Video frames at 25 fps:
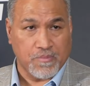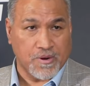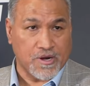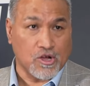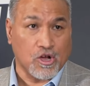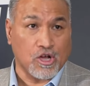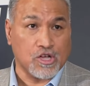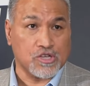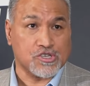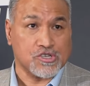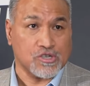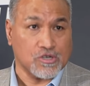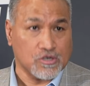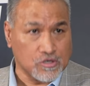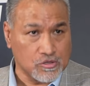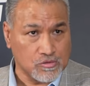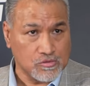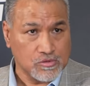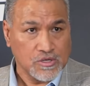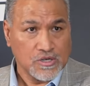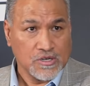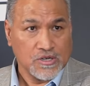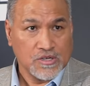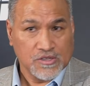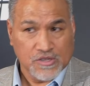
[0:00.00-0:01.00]
but
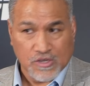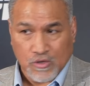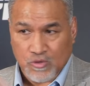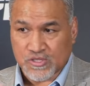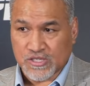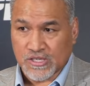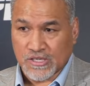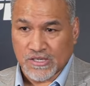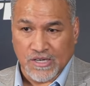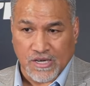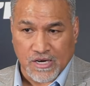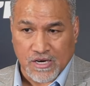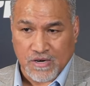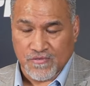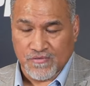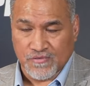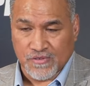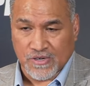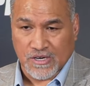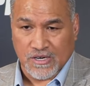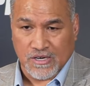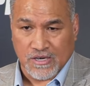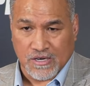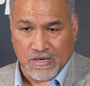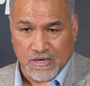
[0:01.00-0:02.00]
also there was a lot of
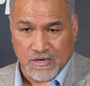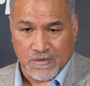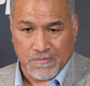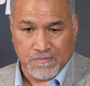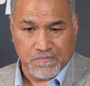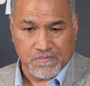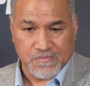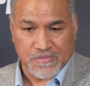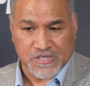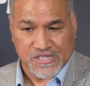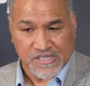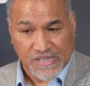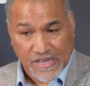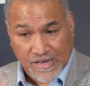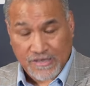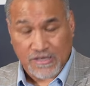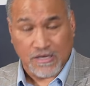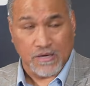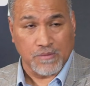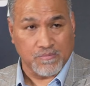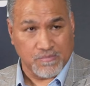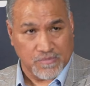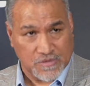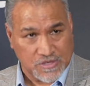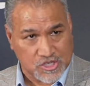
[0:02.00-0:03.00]
um, stand
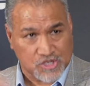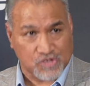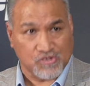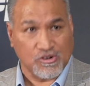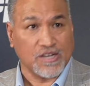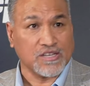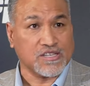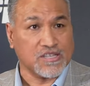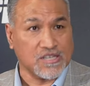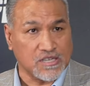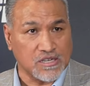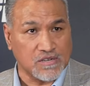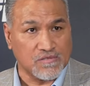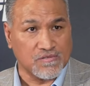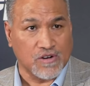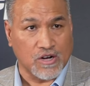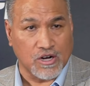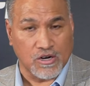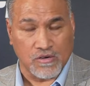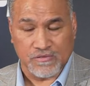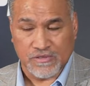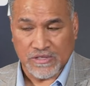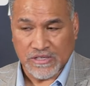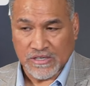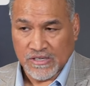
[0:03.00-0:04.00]
up and striking
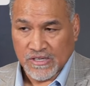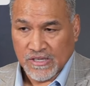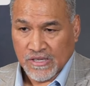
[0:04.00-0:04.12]
involved.